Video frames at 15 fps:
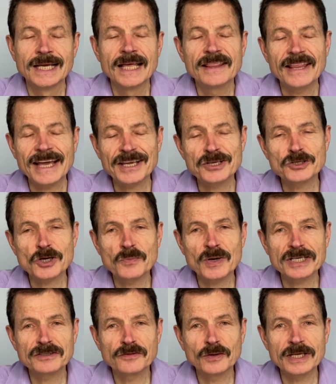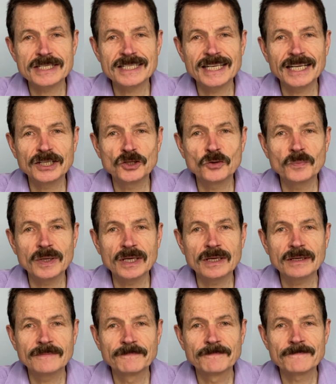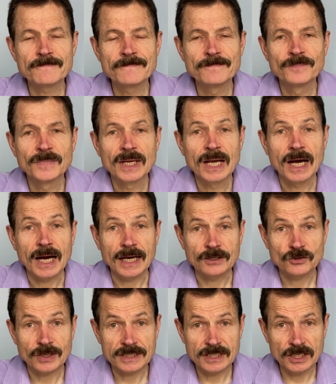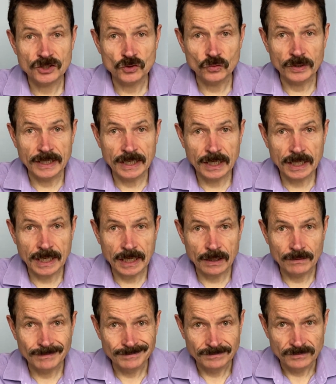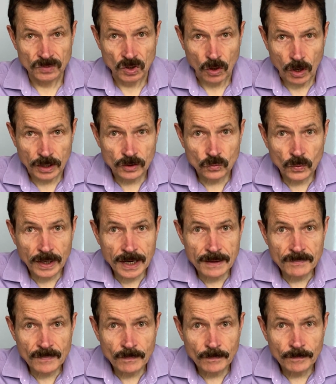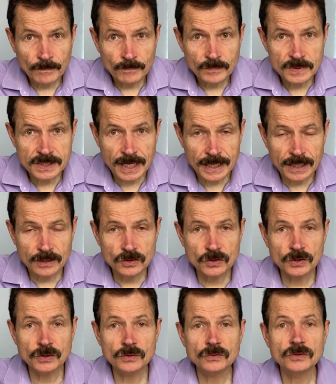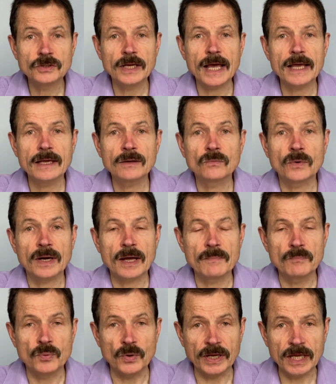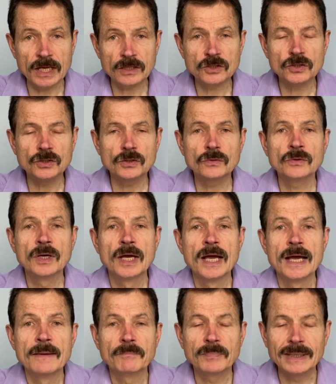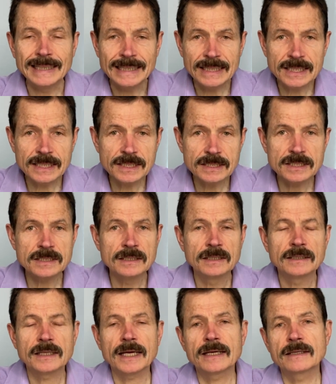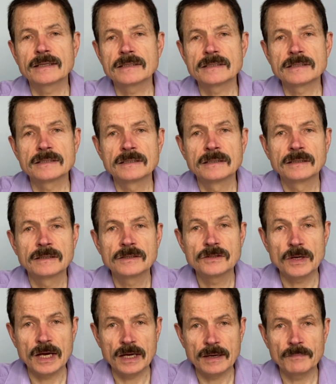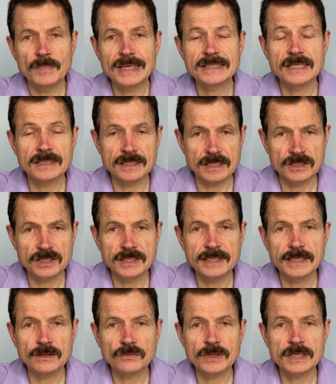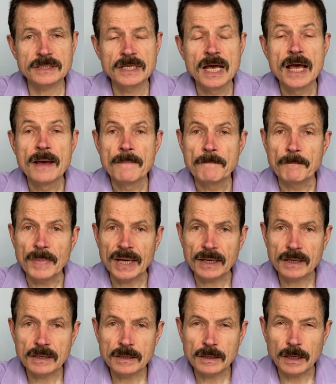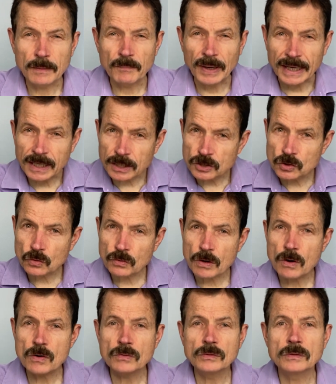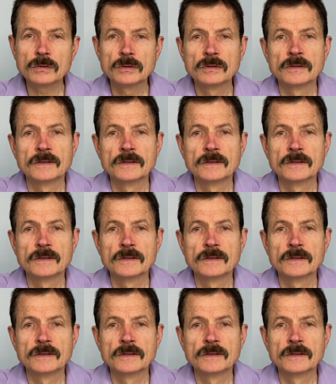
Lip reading: Thank you so much for listening to me. I trust that you got what I'm saying to you today, what I'm bringing to you. Please take this message as serious. Make it your own.